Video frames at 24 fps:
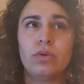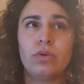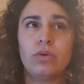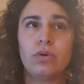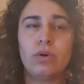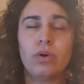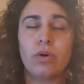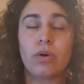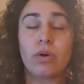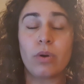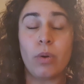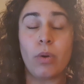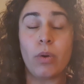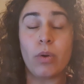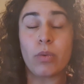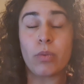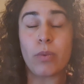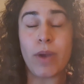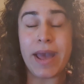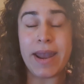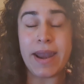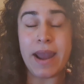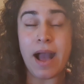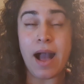or
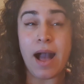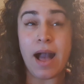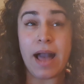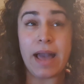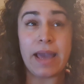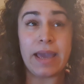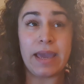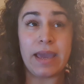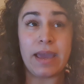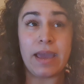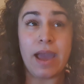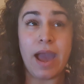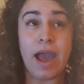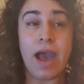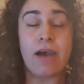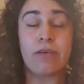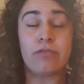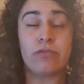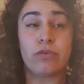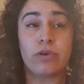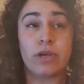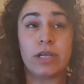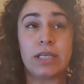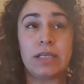when I
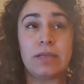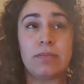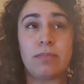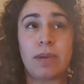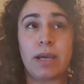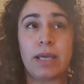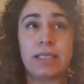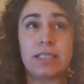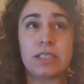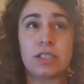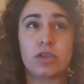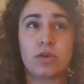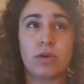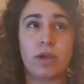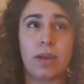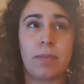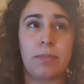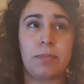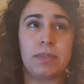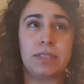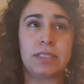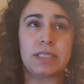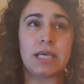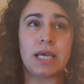have written my
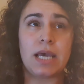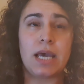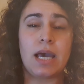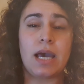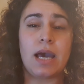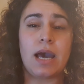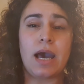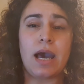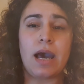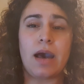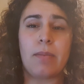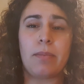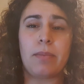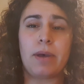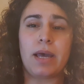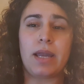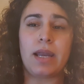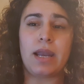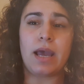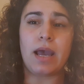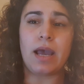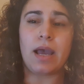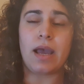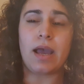script,
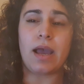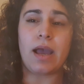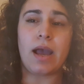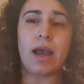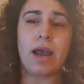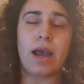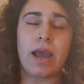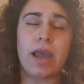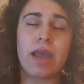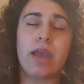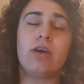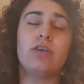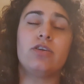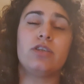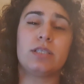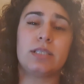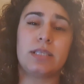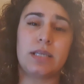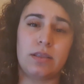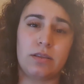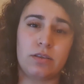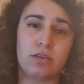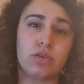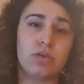and I
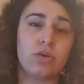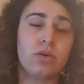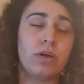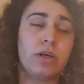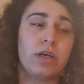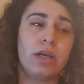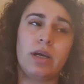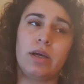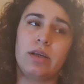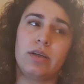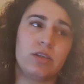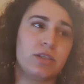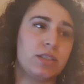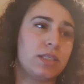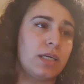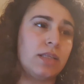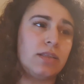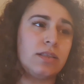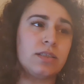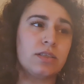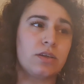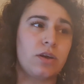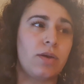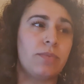understand the story, I
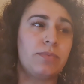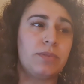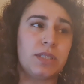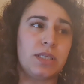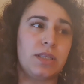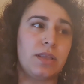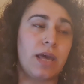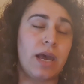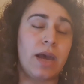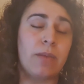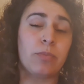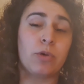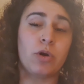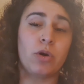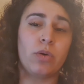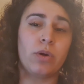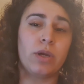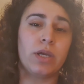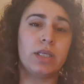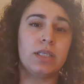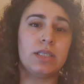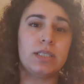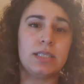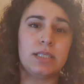understand the script, and I'm
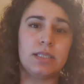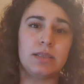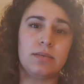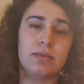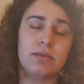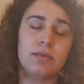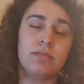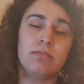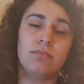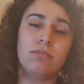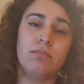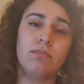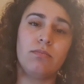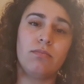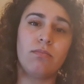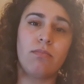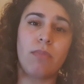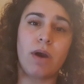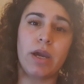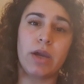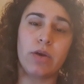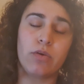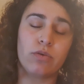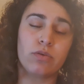going into
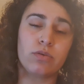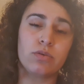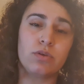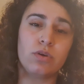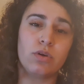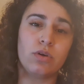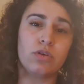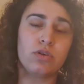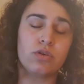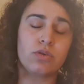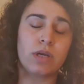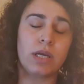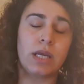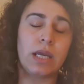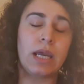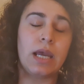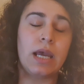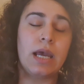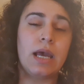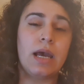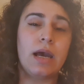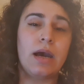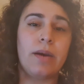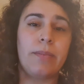microsurgery
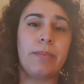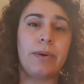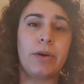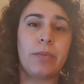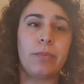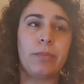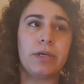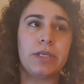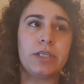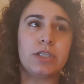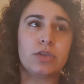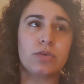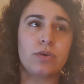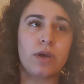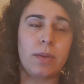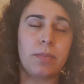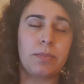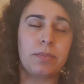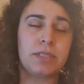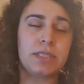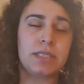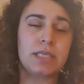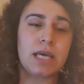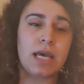about my
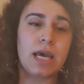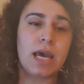script,